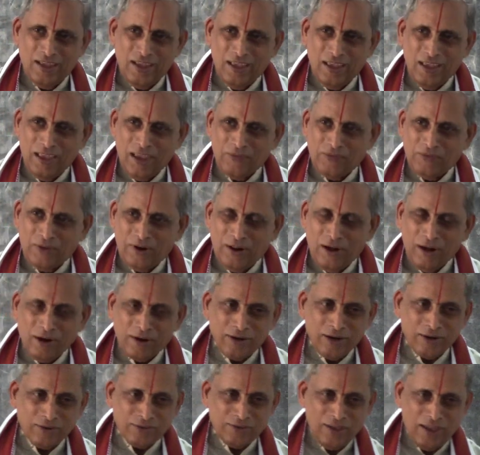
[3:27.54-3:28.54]
If the
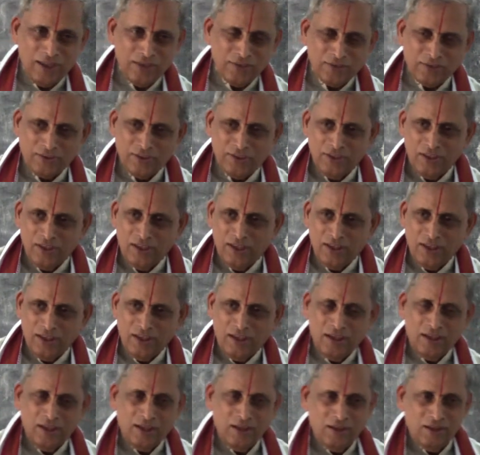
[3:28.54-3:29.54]
doctor says,
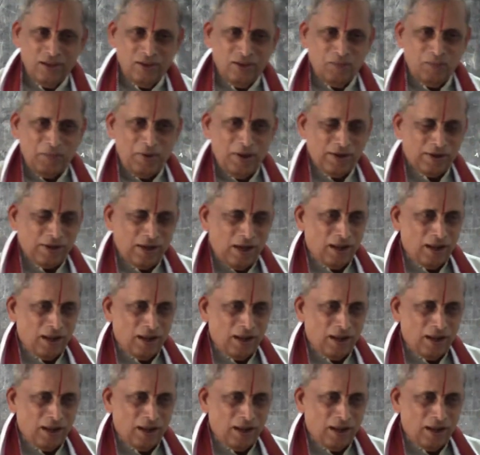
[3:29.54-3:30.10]
make